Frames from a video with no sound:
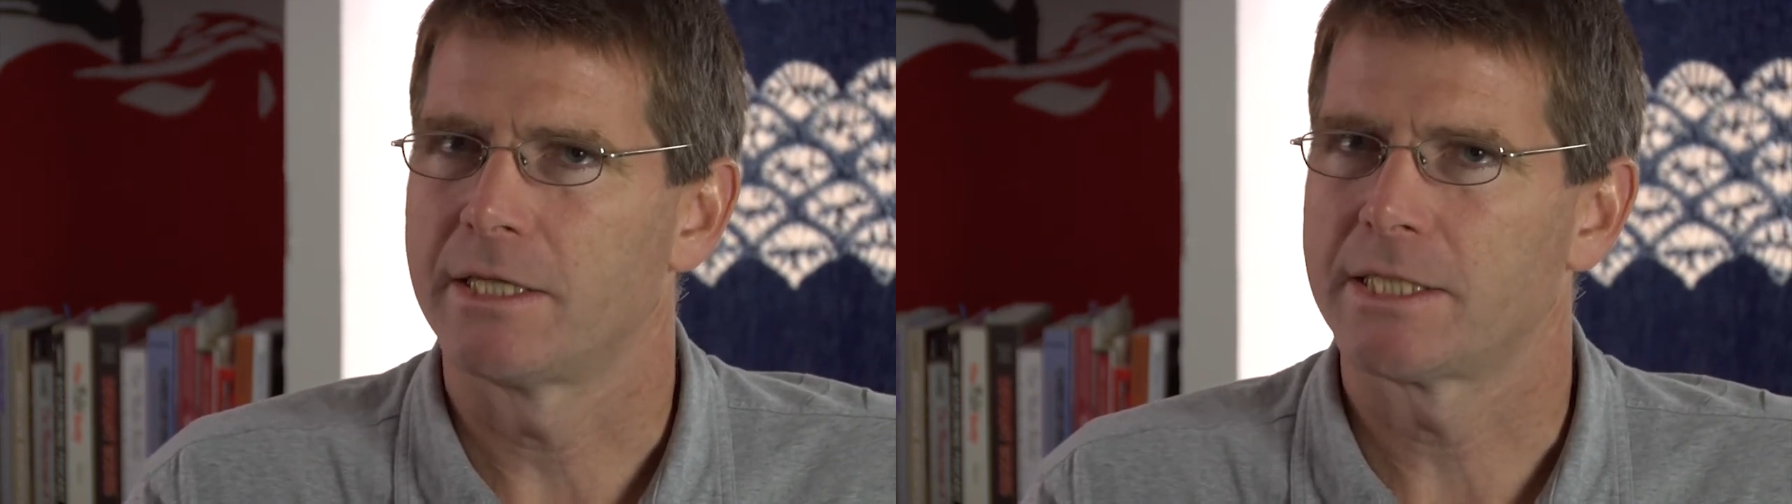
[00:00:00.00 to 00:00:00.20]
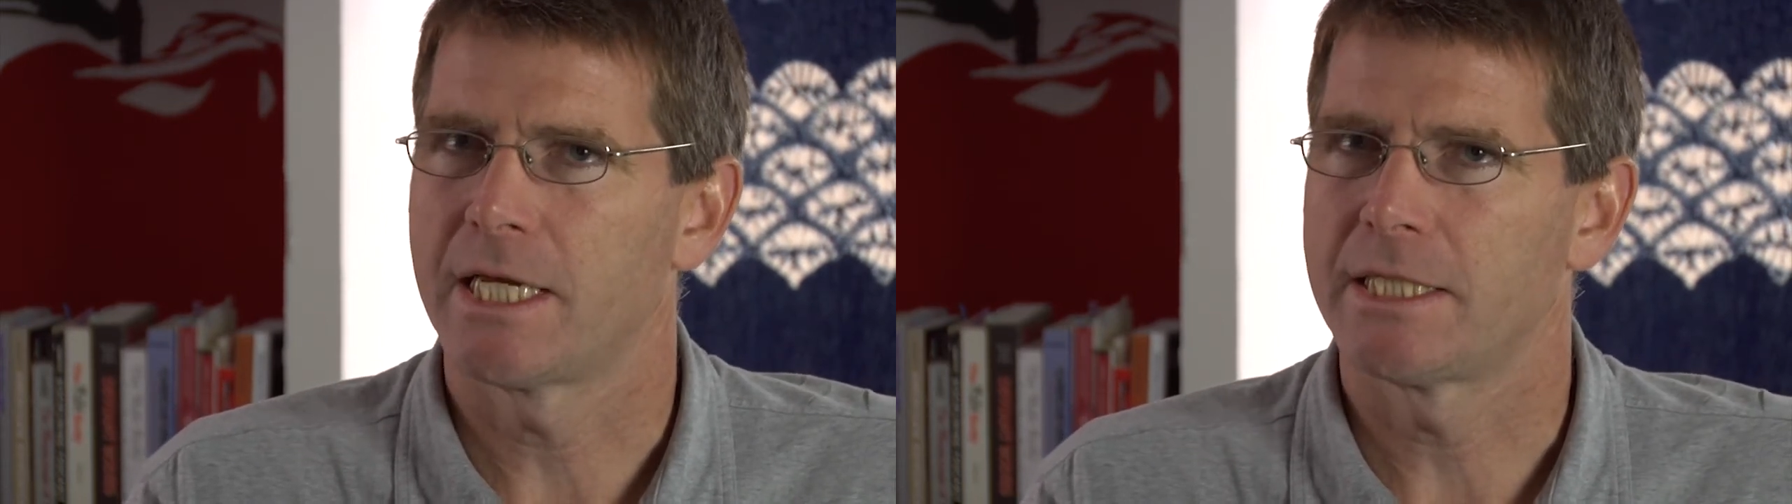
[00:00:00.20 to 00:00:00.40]

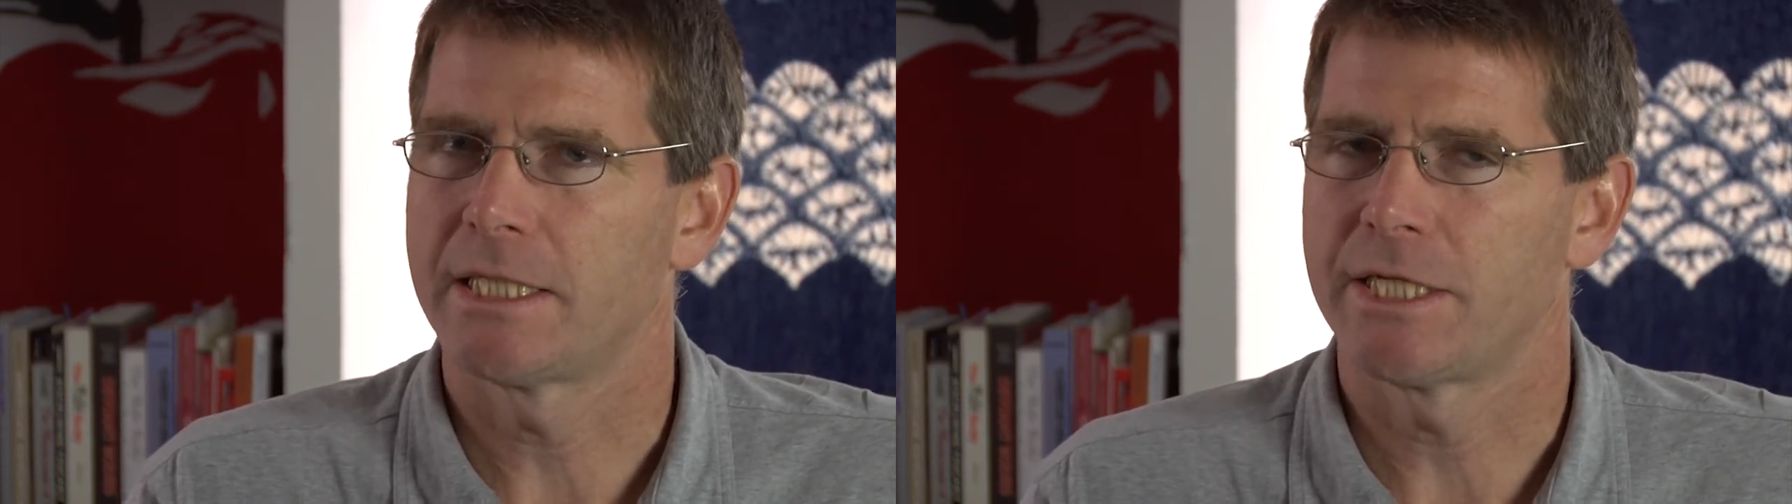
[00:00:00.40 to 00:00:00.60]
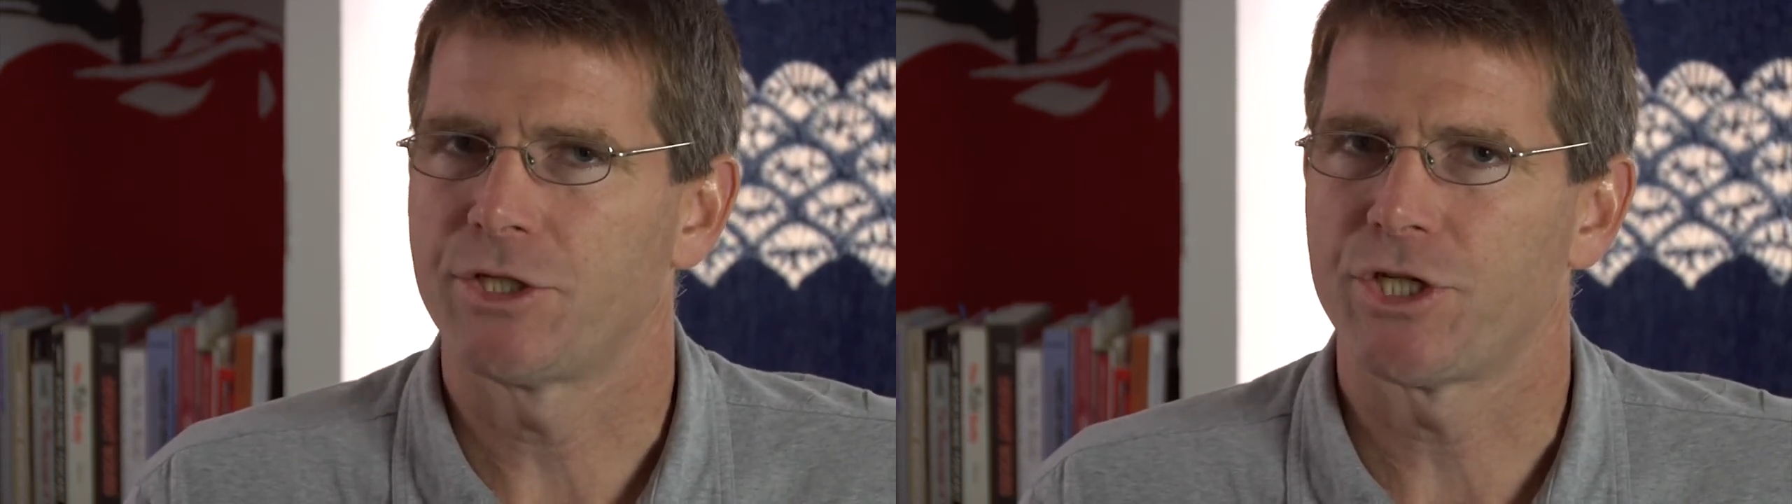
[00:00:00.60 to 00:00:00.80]
the sense
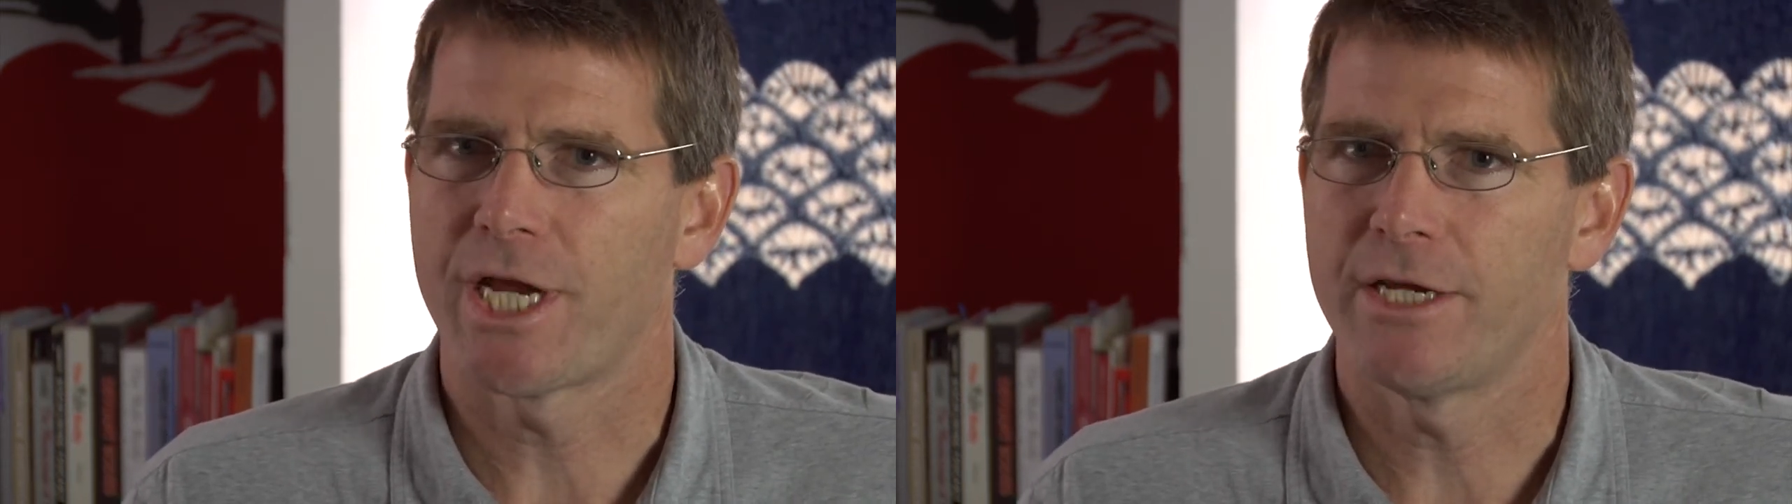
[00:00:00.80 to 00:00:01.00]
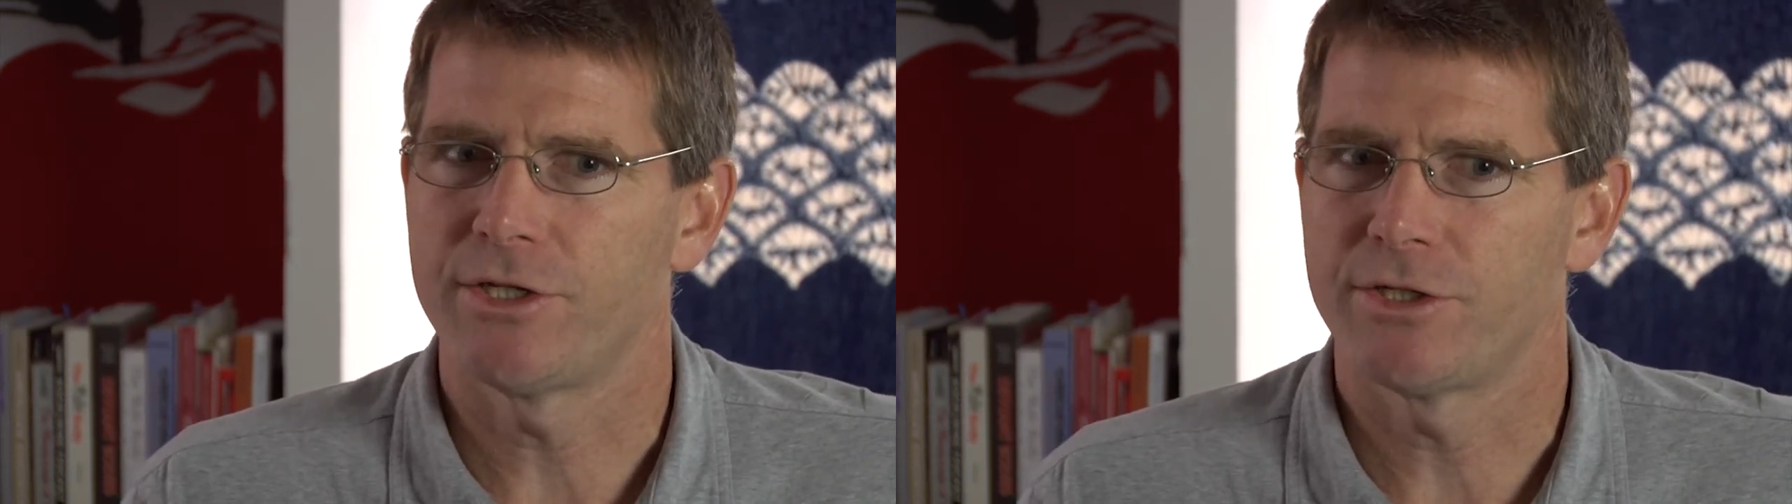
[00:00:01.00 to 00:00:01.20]
that it
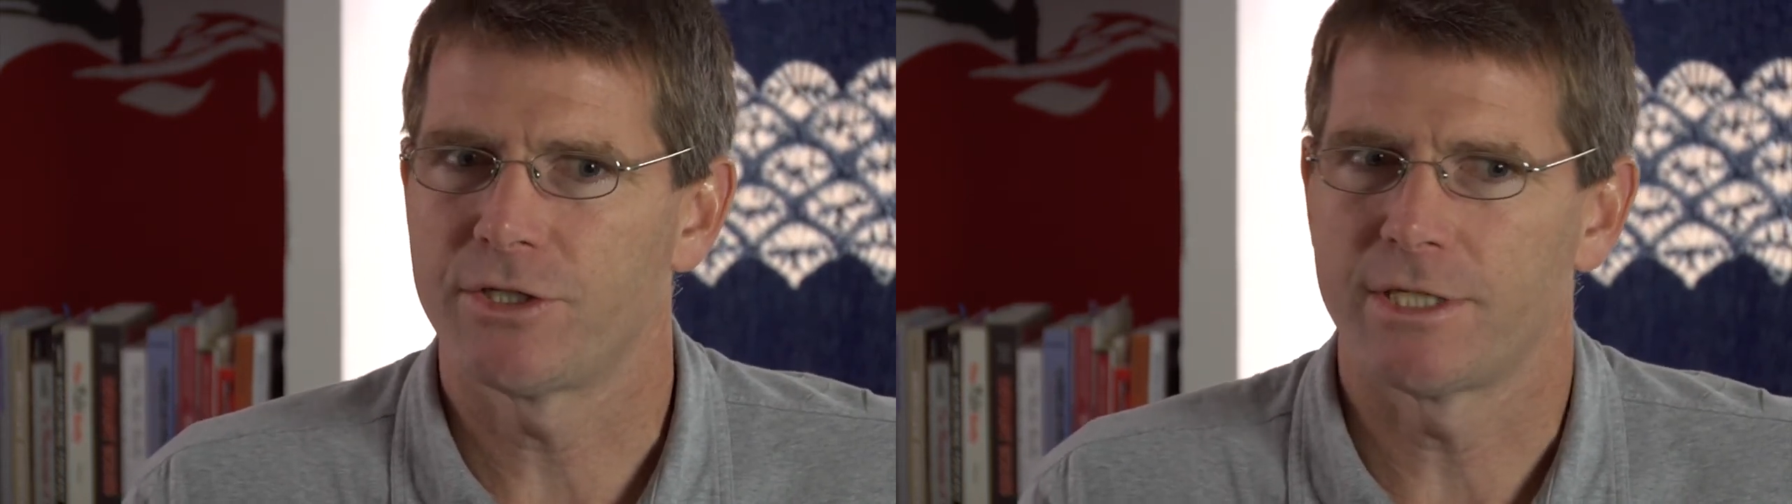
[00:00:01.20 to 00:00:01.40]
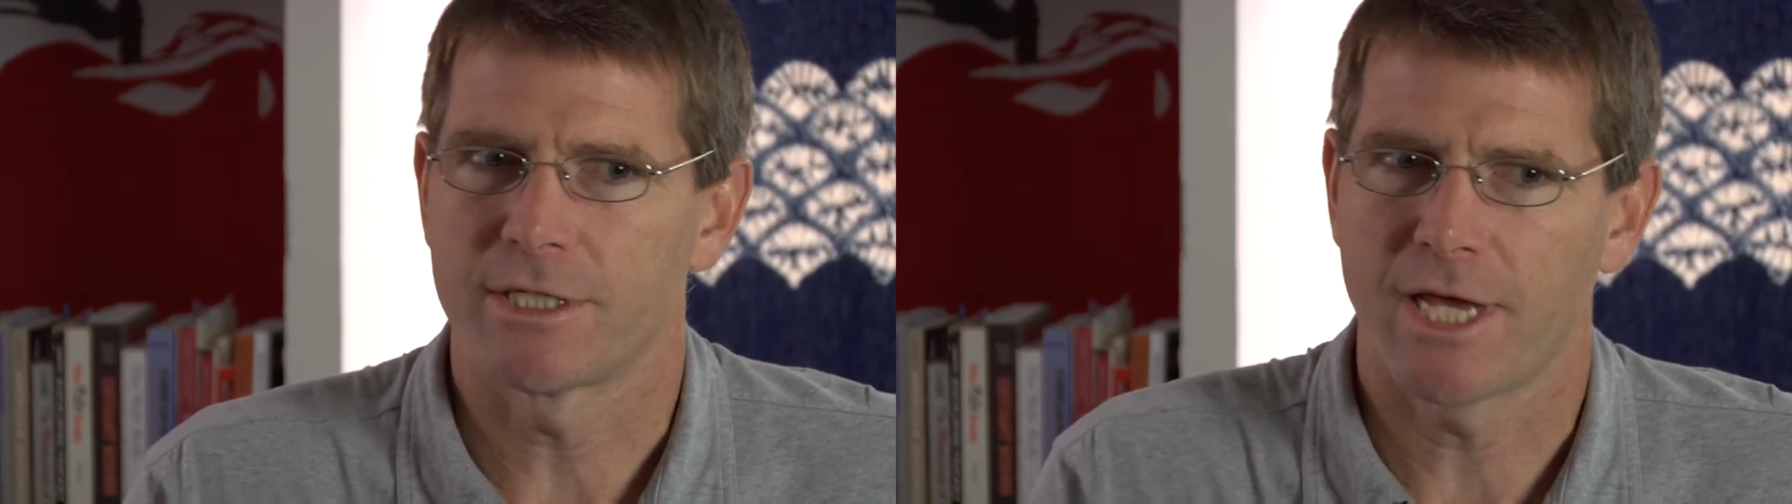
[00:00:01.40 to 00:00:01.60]

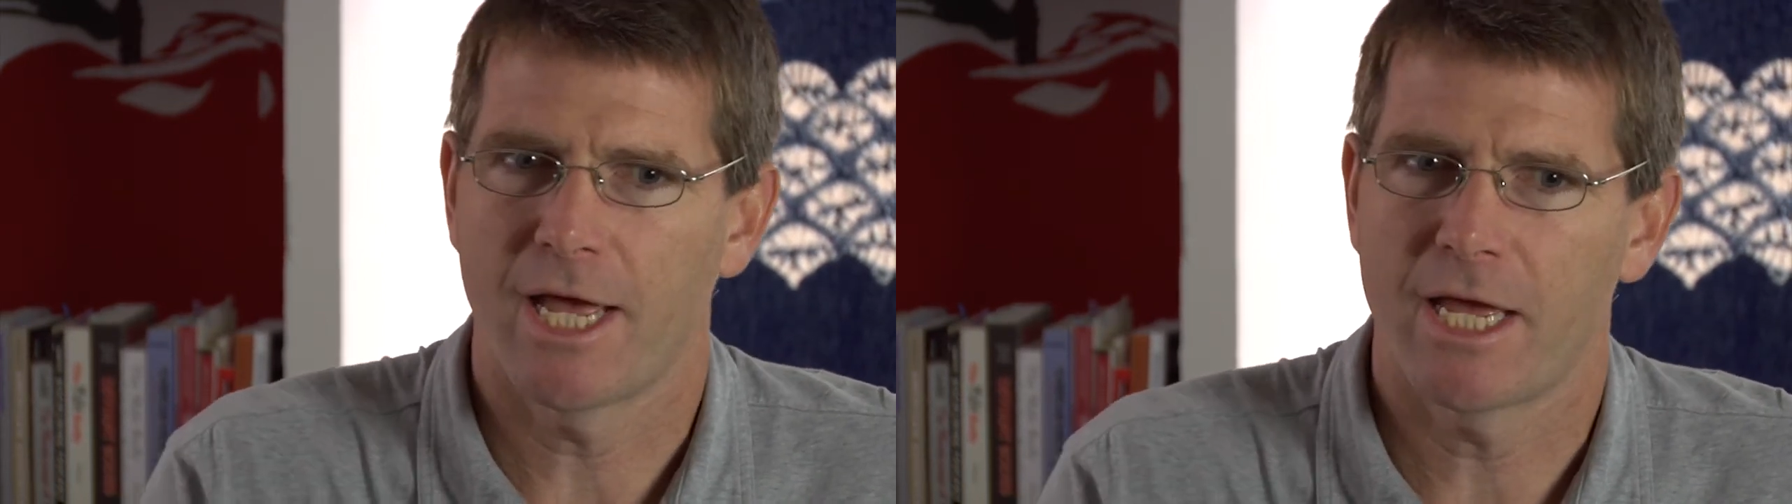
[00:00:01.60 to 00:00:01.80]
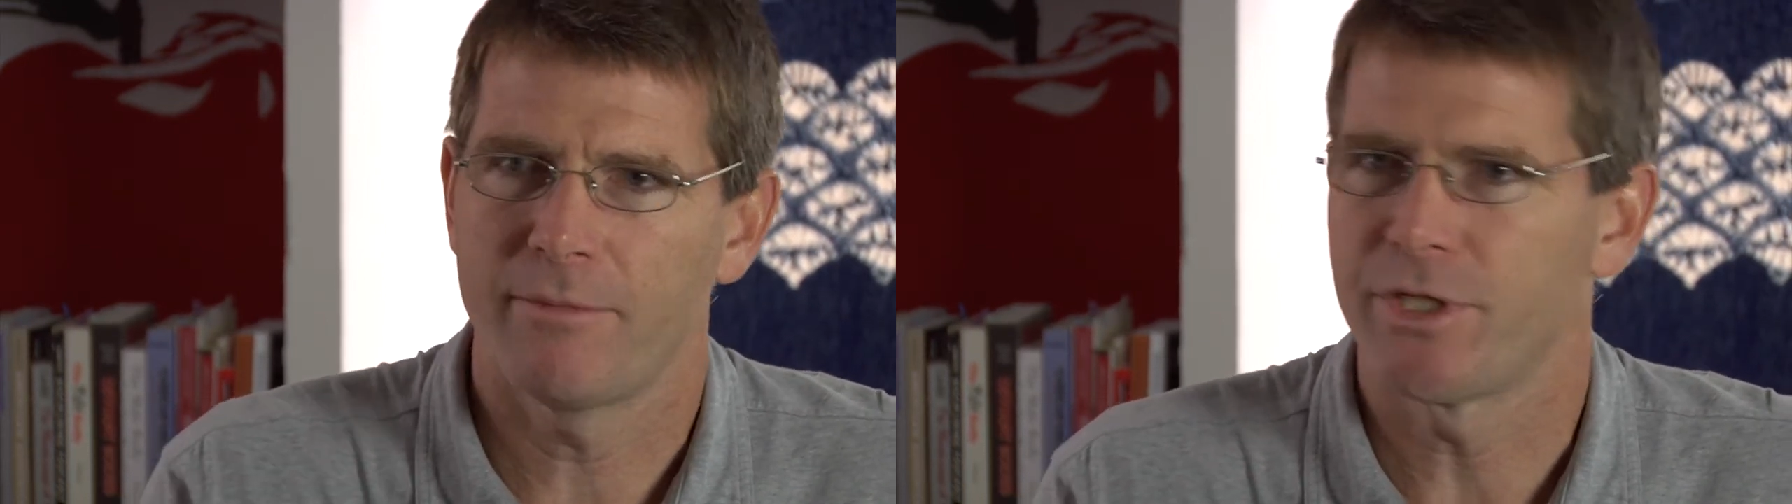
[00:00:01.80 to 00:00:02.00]
changes in time,